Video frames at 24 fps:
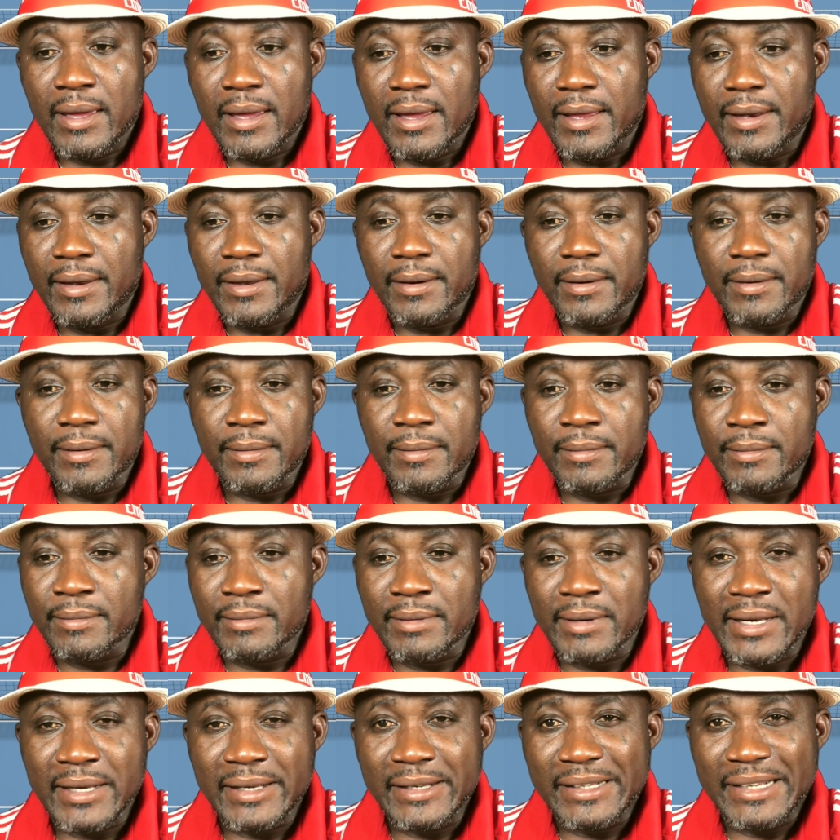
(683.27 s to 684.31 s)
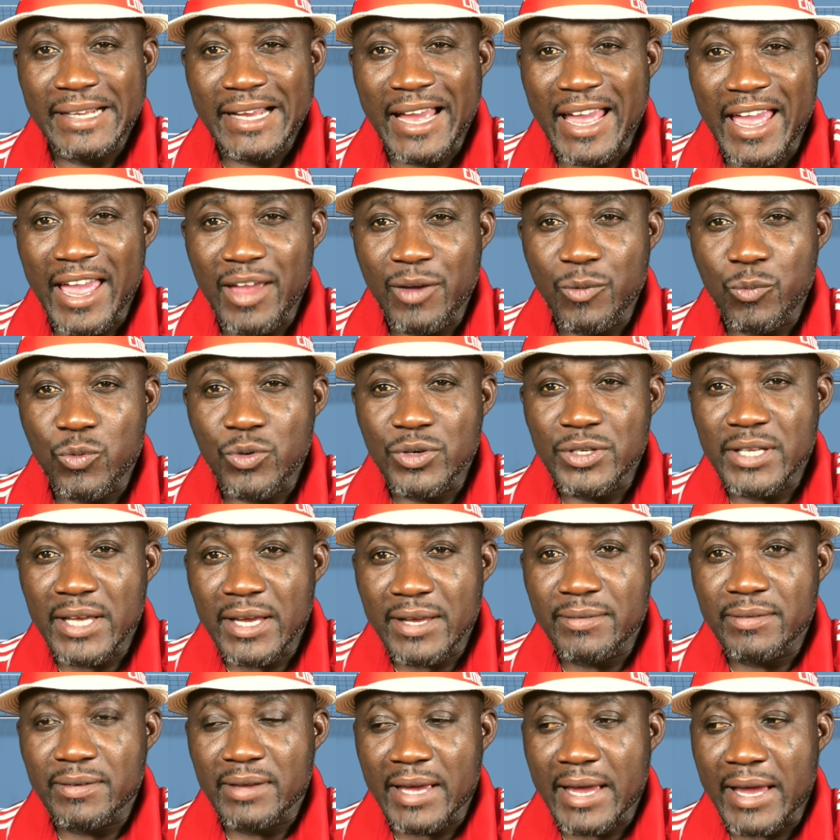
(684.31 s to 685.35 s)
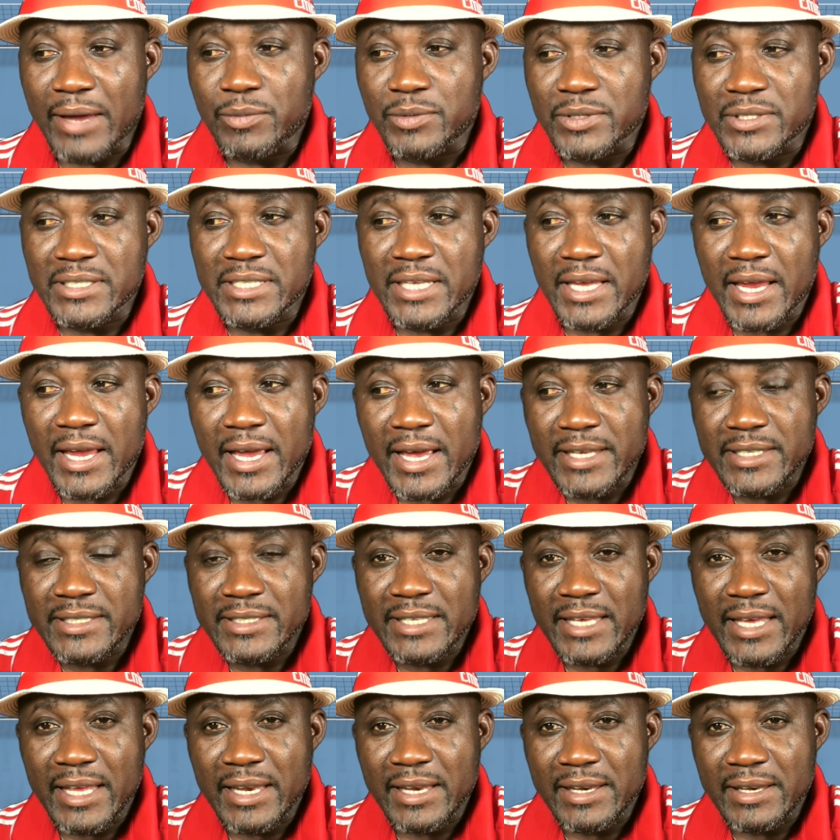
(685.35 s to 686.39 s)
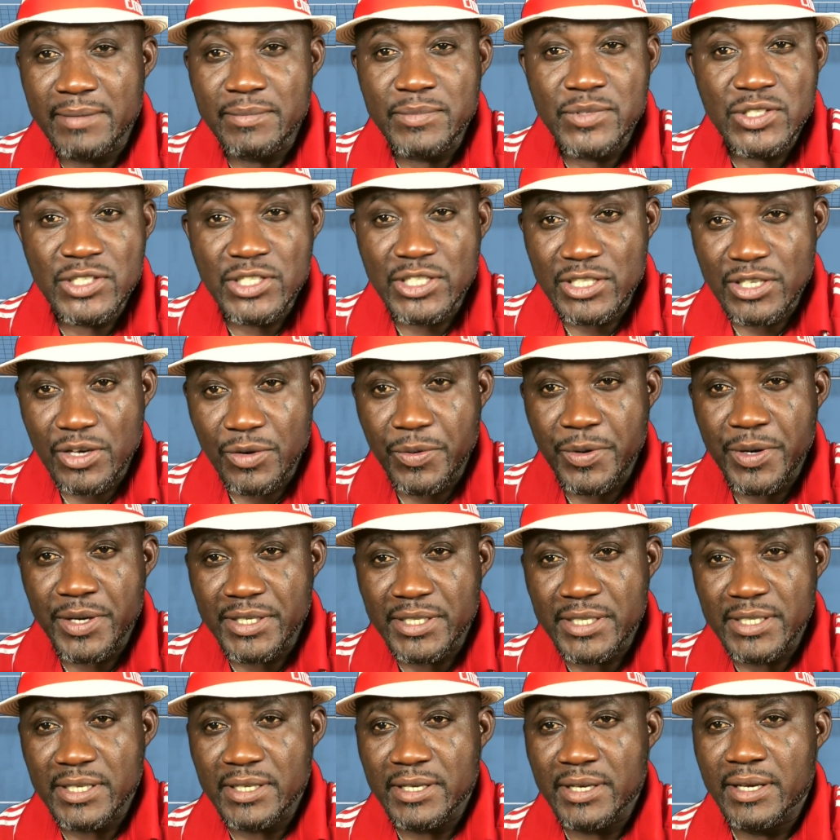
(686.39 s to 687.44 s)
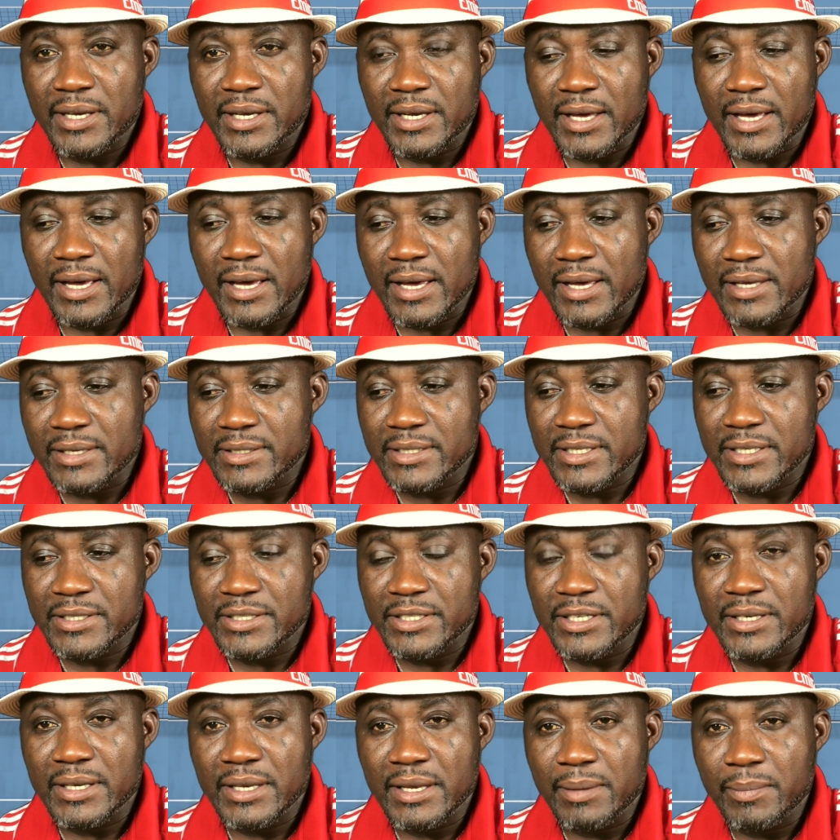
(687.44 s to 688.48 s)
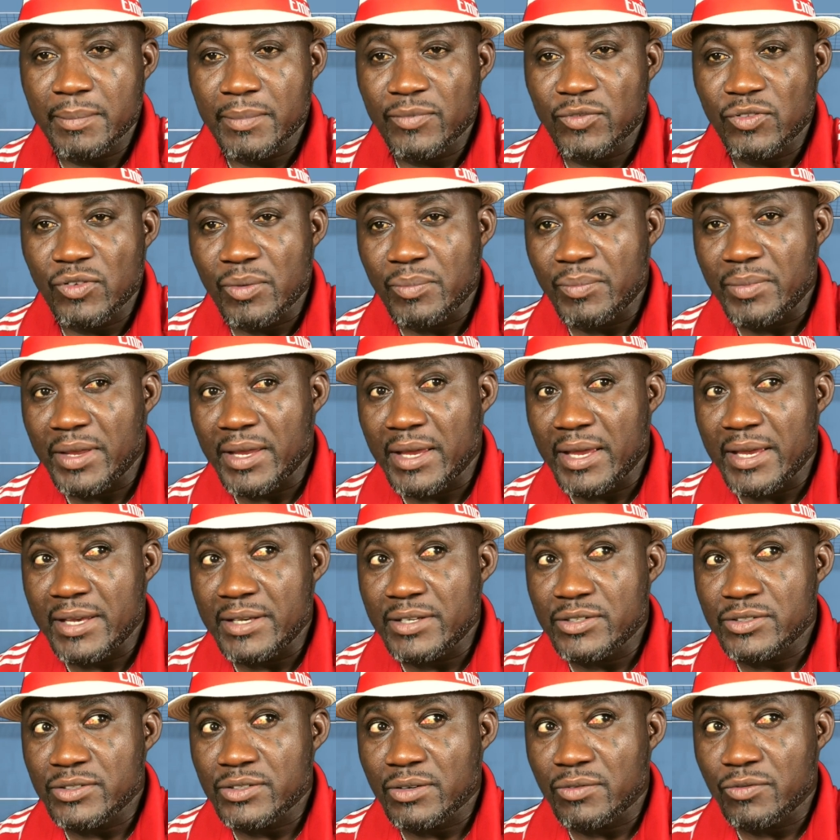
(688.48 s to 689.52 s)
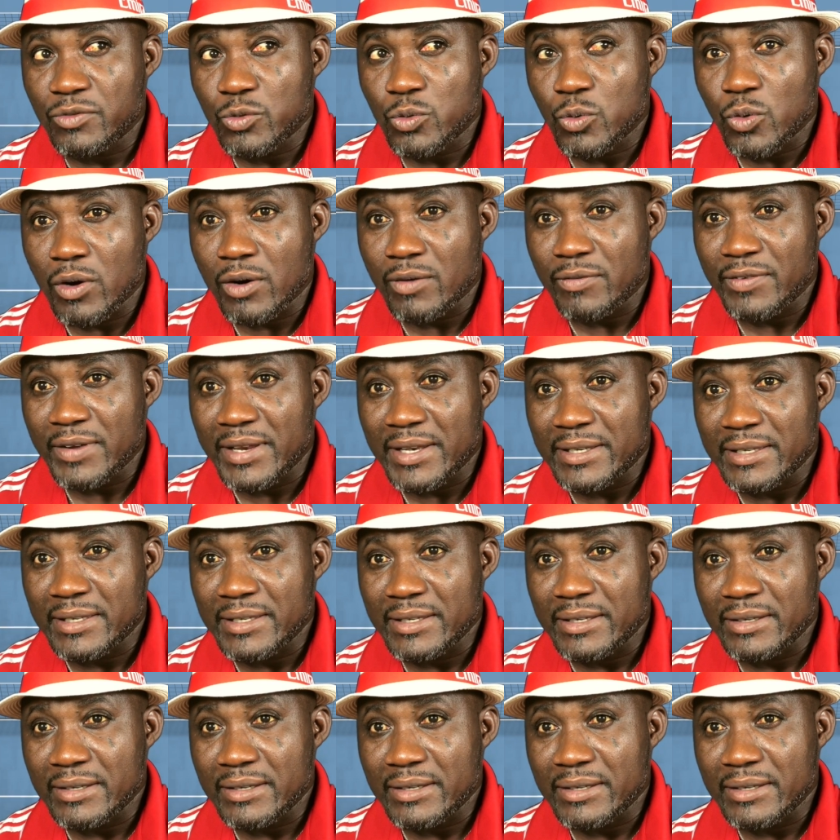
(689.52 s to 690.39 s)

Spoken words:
I would say I started them seriously, teaching them from the ages of 12 and